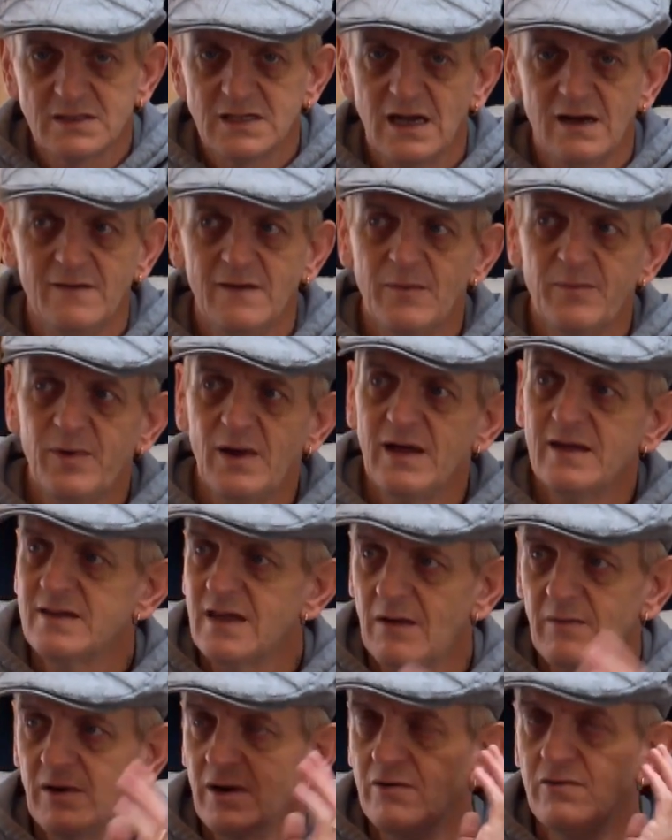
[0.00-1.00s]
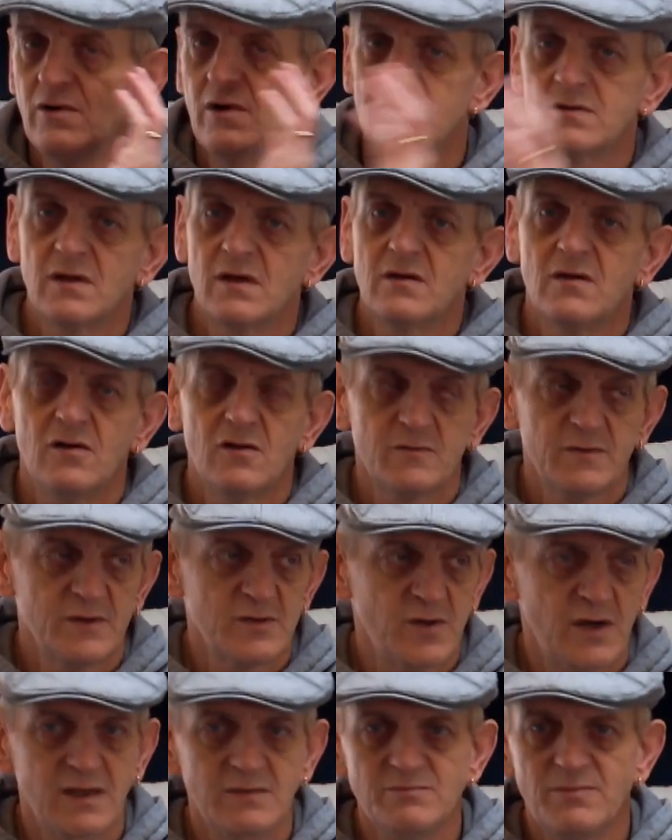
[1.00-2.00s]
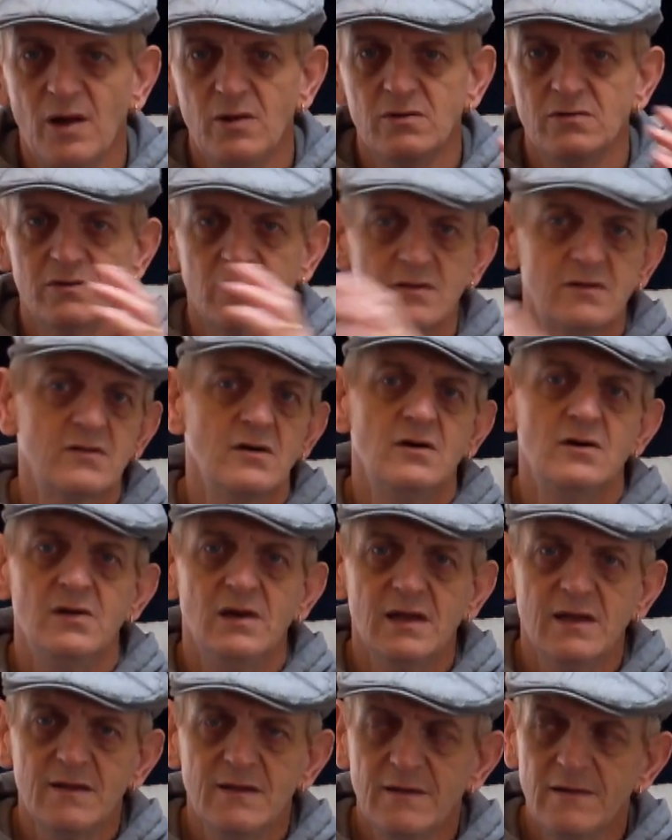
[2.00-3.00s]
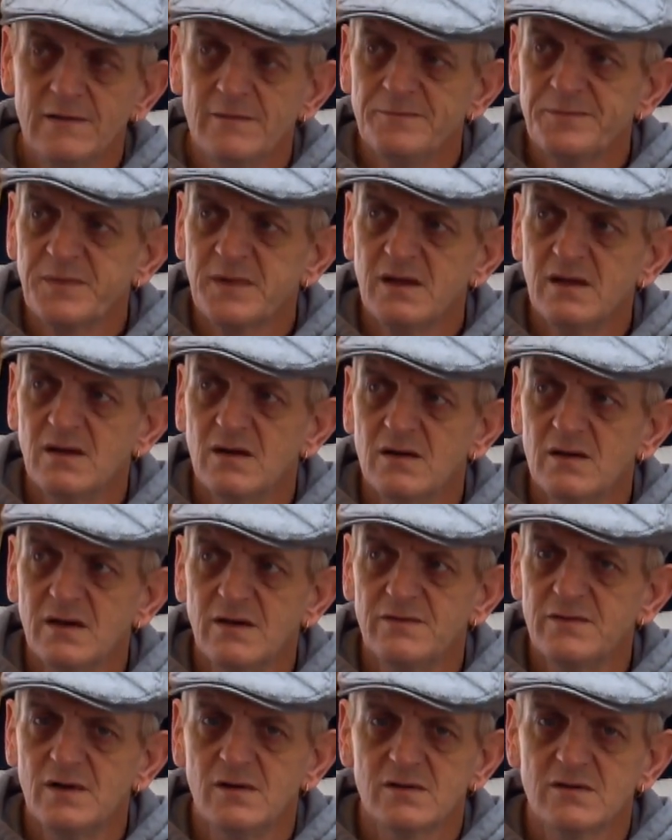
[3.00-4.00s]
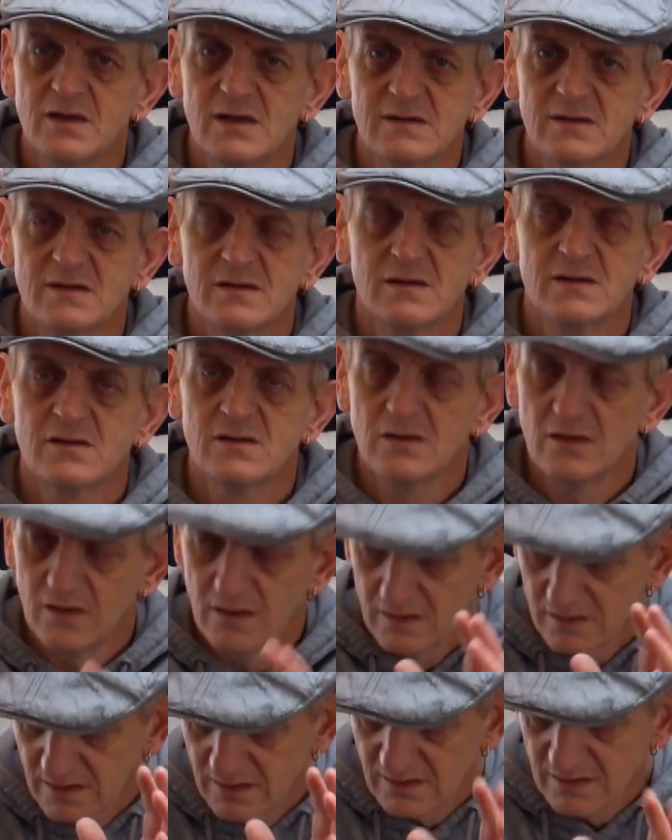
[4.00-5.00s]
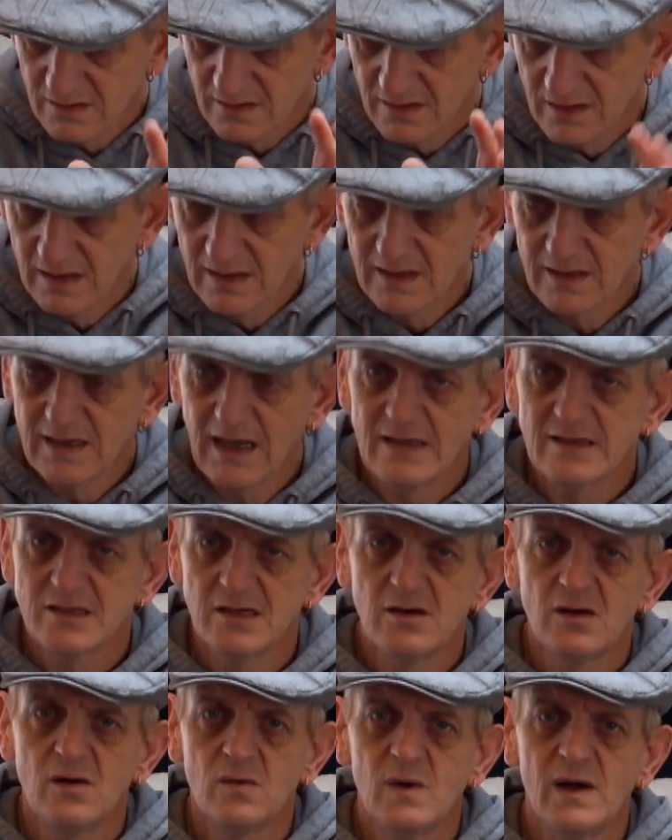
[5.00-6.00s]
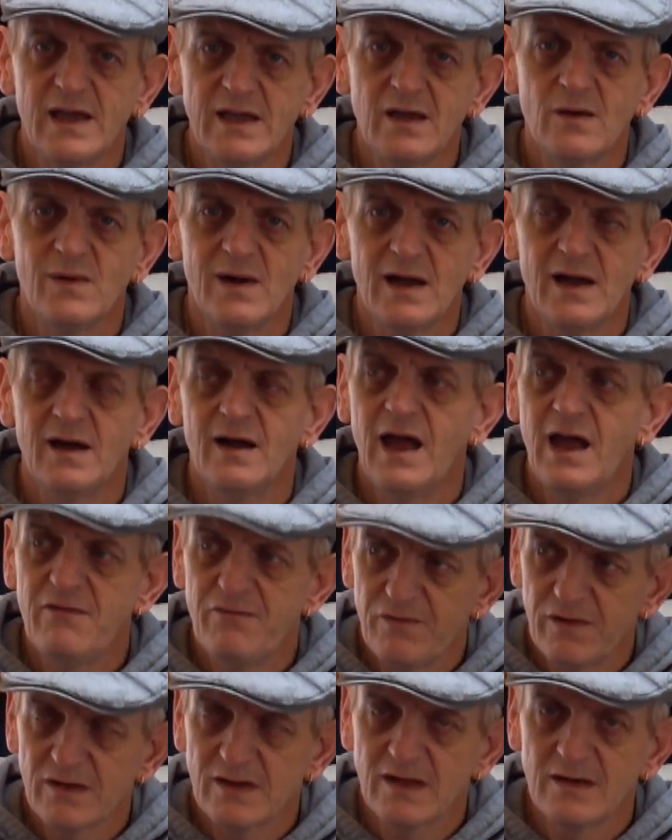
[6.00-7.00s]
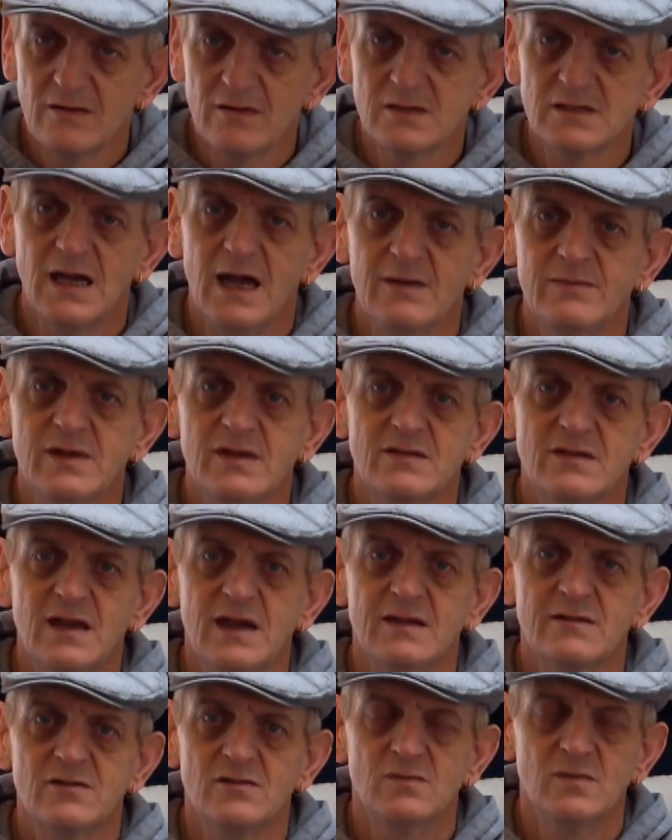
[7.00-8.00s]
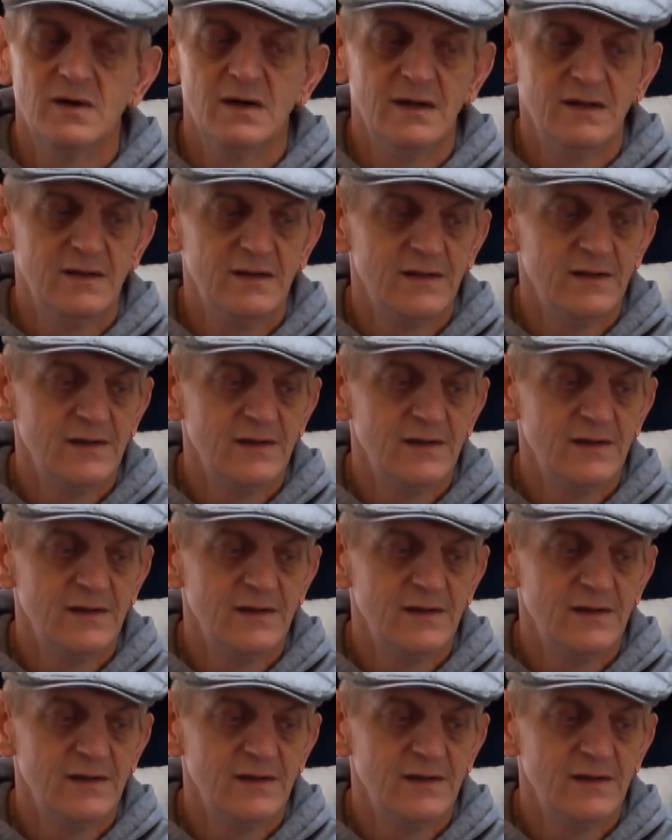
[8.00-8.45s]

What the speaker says: telling the police I'm on a road that goes between Bolton and Chorley. You know, you've no chance. So get to know where you are every single time you stay somewhere.